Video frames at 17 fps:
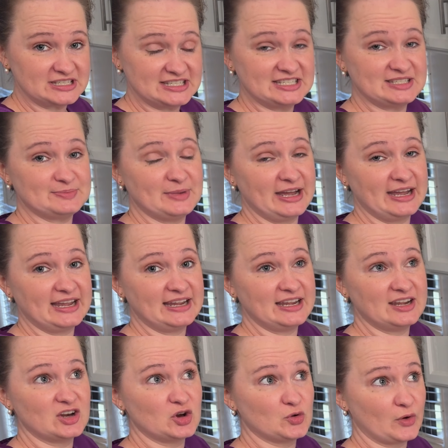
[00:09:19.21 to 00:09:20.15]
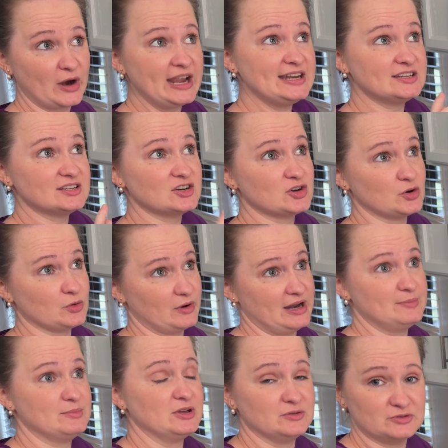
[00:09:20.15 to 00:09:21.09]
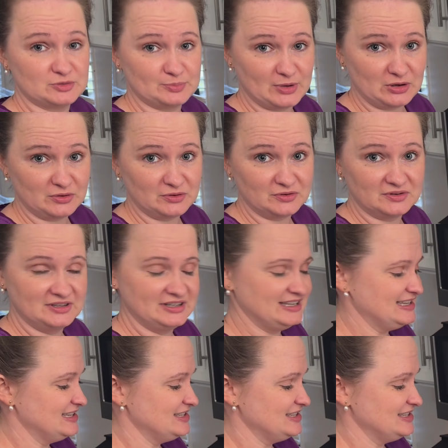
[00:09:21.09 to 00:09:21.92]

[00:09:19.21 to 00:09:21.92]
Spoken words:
This is my great grandmother's bowl.